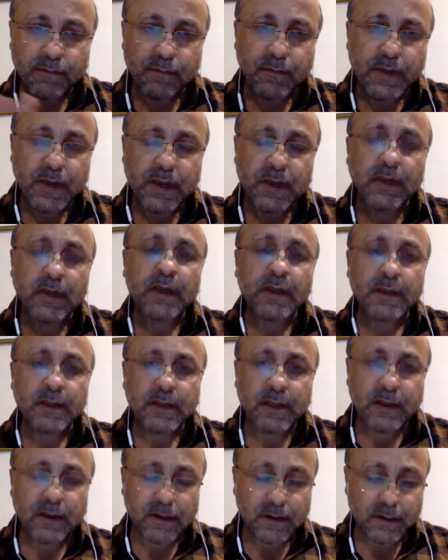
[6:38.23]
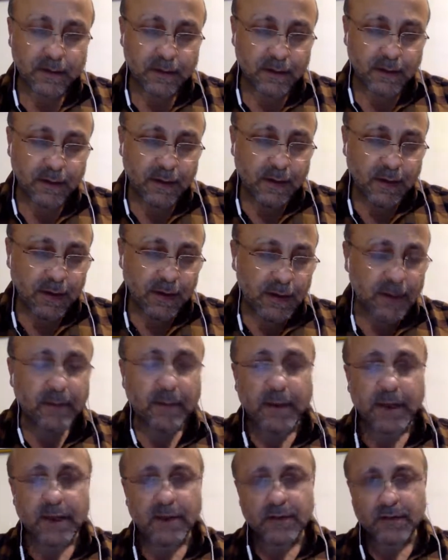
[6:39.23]
being in the
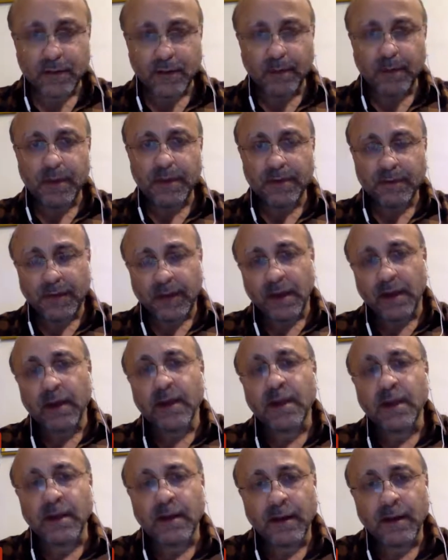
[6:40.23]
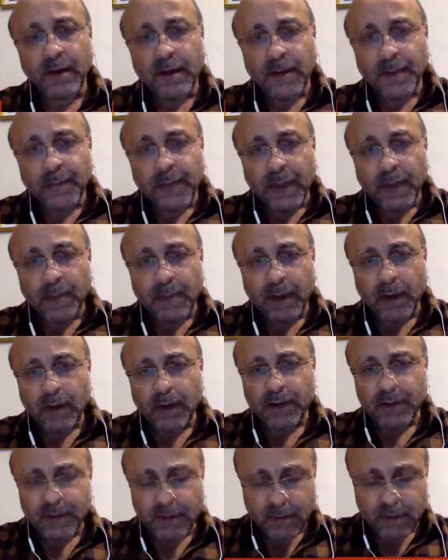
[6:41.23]
mainstream is very little,
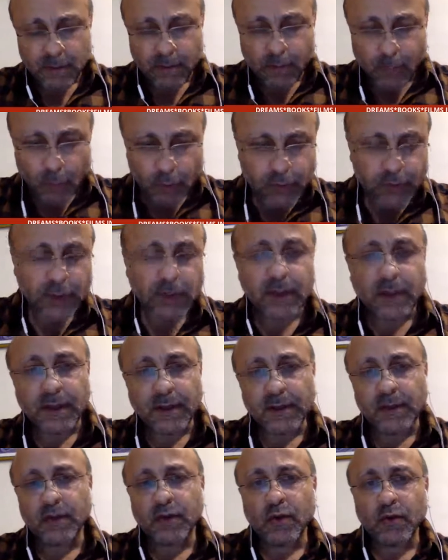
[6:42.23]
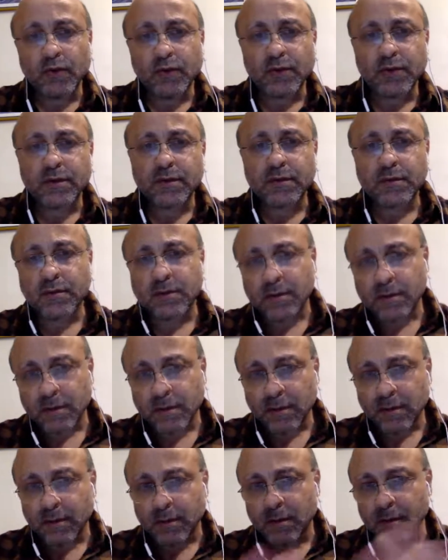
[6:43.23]
because mostly those
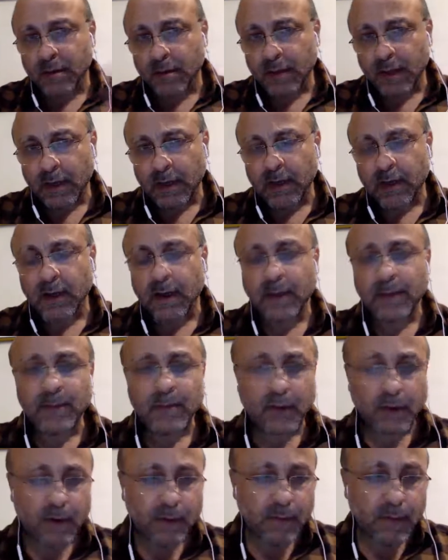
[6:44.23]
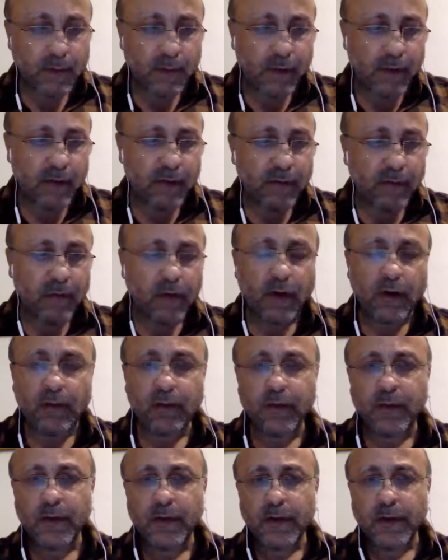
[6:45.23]
that I'm talking about are full
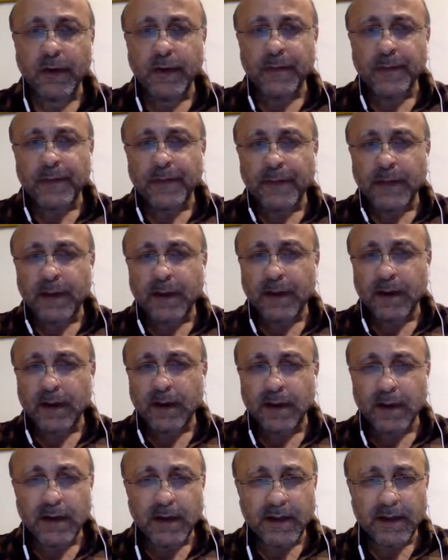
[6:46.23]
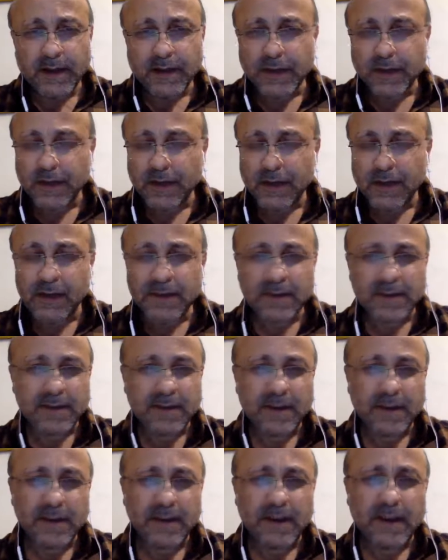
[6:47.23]
of cliches
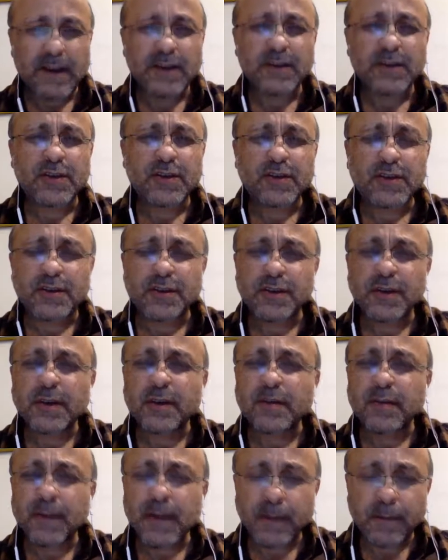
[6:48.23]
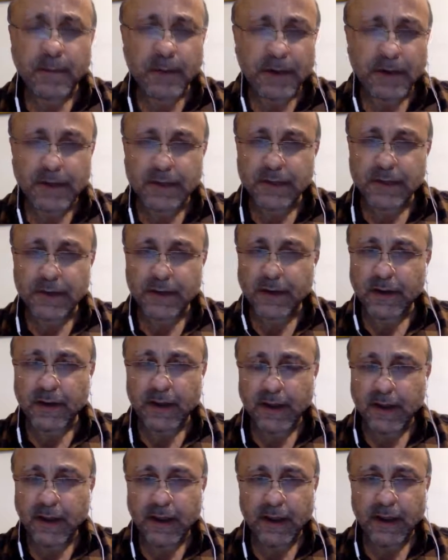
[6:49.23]
and extremely pedestrian
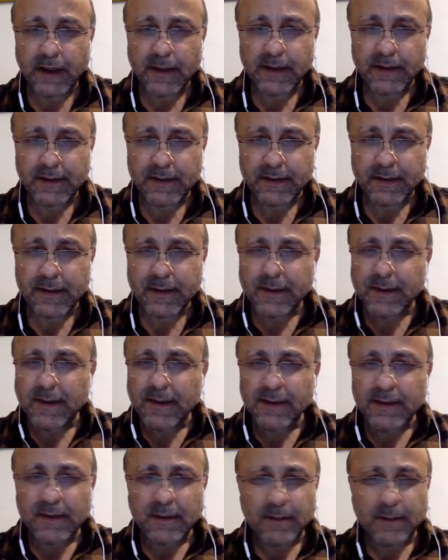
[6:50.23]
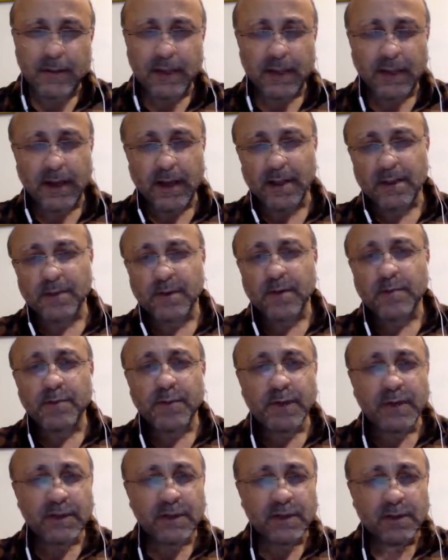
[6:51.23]
ideas, something that has been
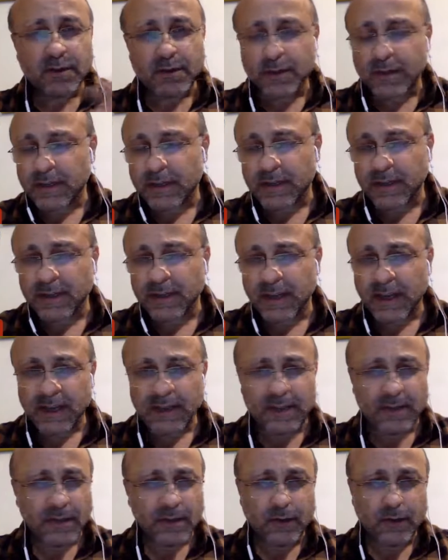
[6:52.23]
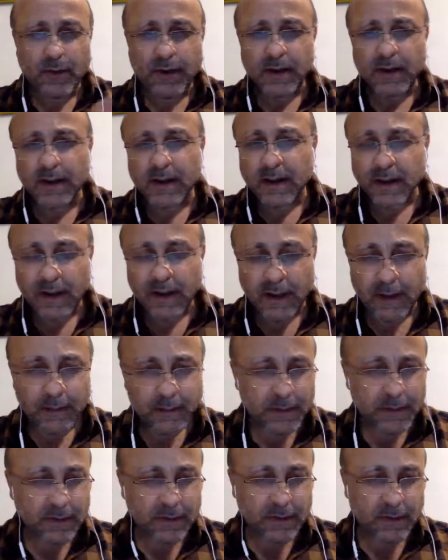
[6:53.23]
beaten to death 200
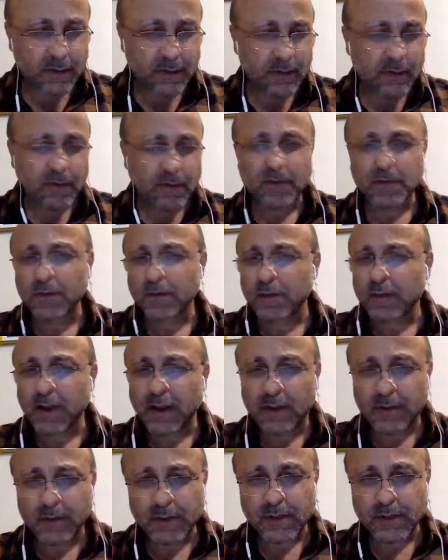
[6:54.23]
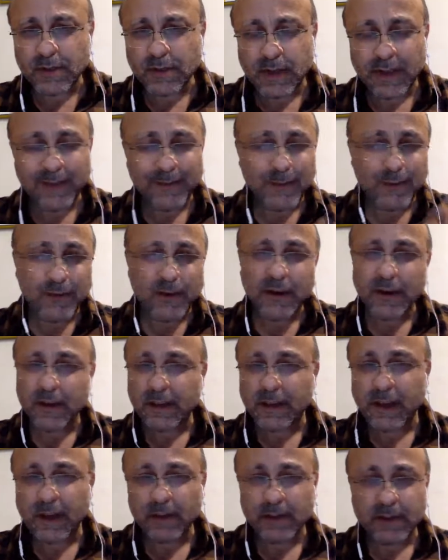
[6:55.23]
times, 2,000 times,
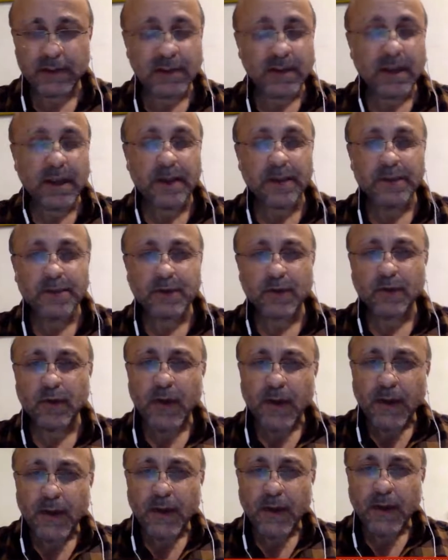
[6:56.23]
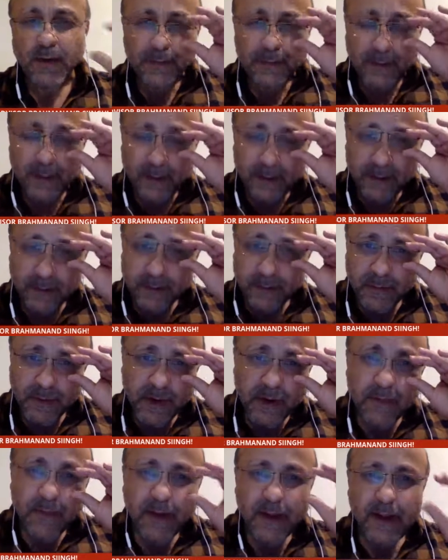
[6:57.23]
20,000 times. So,
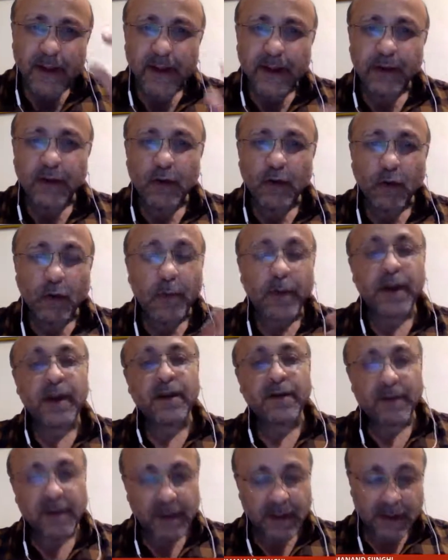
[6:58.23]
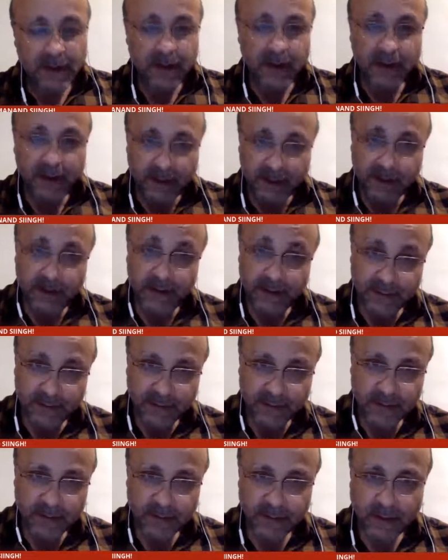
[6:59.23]
very frankly, nobody really
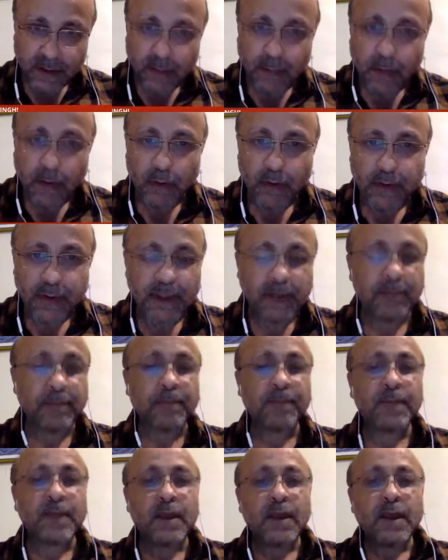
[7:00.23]
cares about them.